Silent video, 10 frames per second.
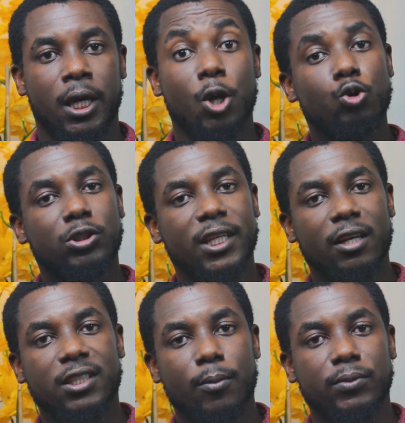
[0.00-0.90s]
It will
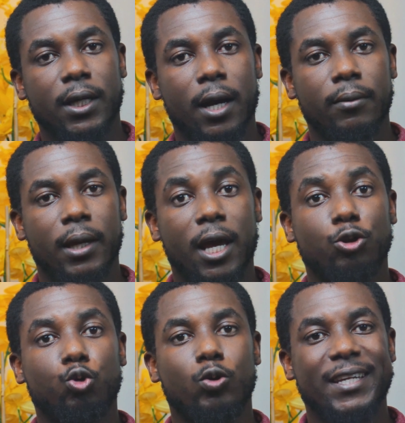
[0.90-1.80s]
take some time,
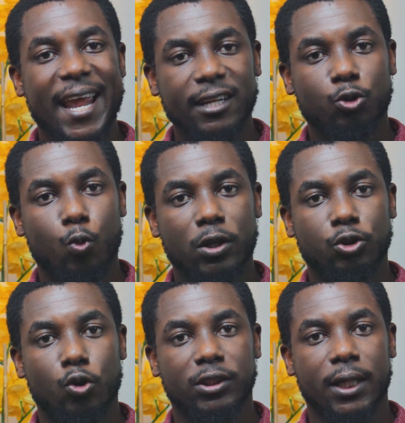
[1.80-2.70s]
and to not
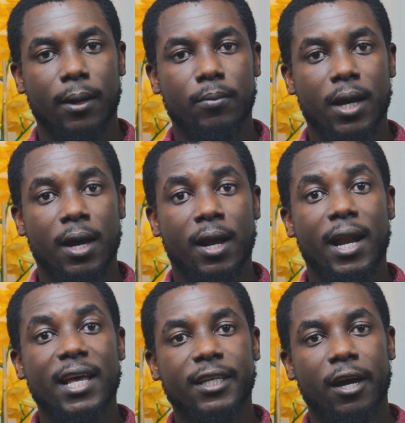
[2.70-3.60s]
waste your time,
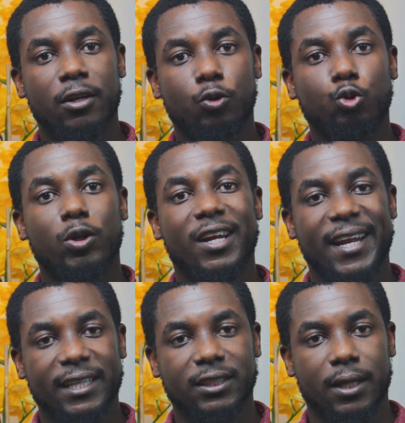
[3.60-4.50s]
let's head to the
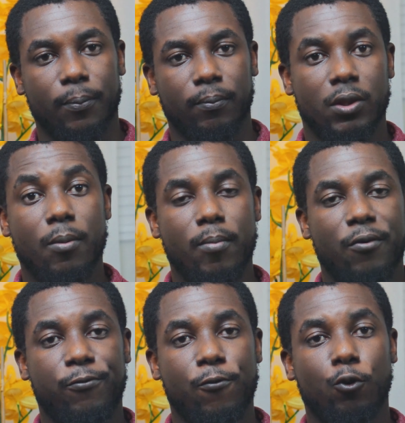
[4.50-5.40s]
next step. Number
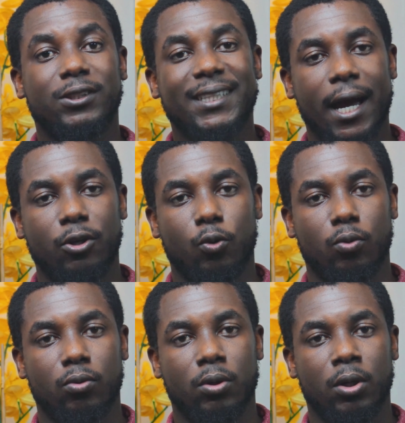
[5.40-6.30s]
4, title.
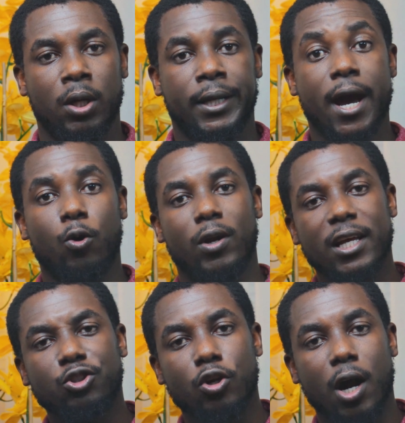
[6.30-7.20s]
Now
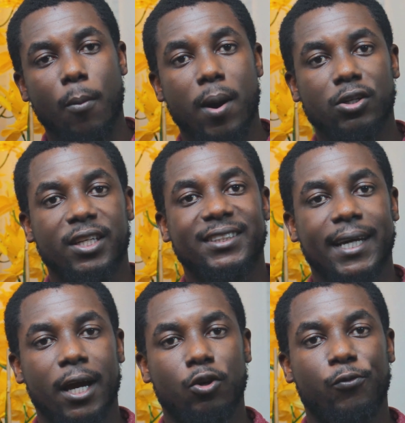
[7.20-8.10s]
let's talk about the
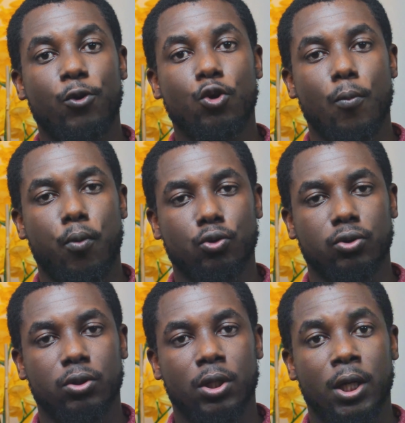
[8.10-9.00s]
title for your
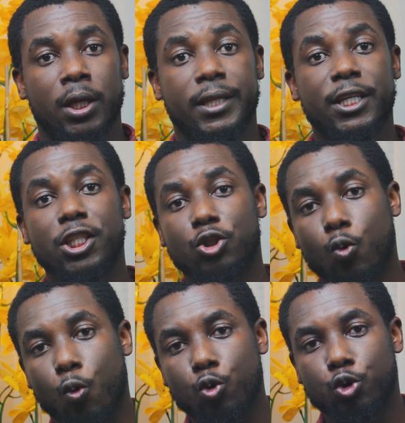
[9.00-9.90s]
post. This is
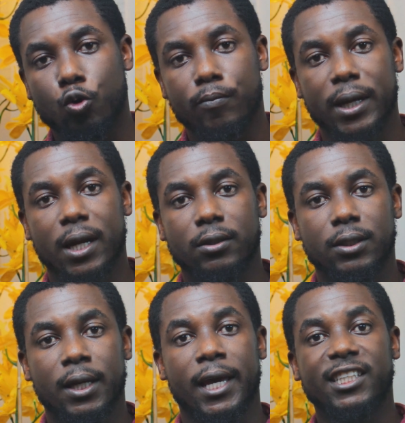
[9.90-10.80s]
crucial because
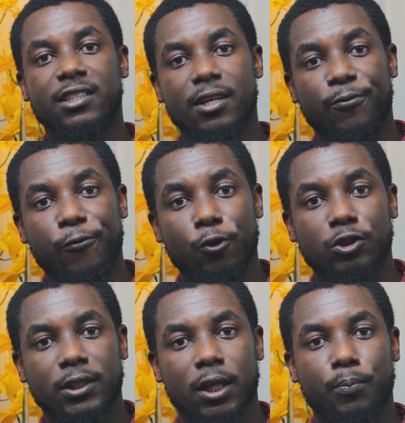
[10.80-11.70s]
it's the
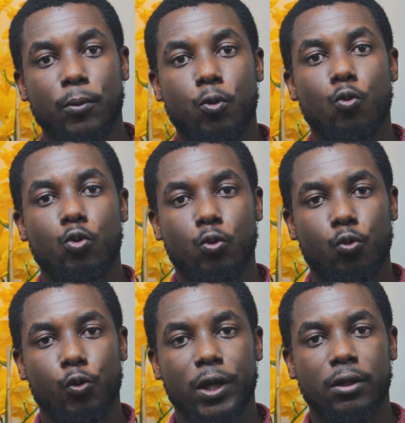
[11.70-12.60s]
first thing people will
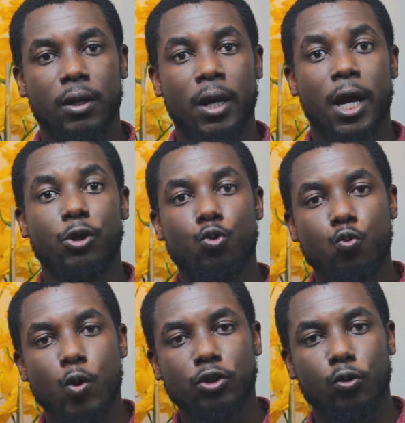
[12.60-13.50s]
read, and you
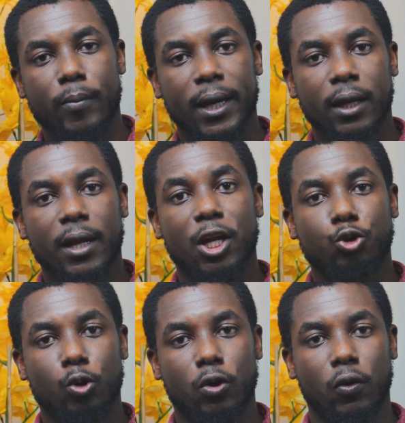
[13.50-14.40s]
want to make it
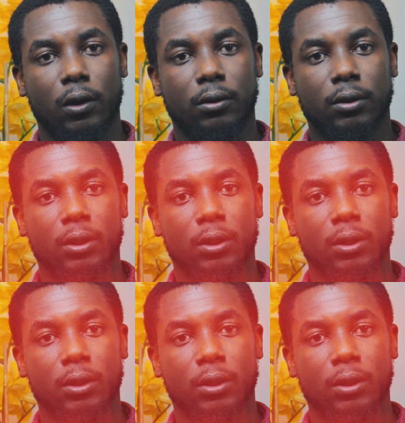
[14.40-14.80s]
intriguing.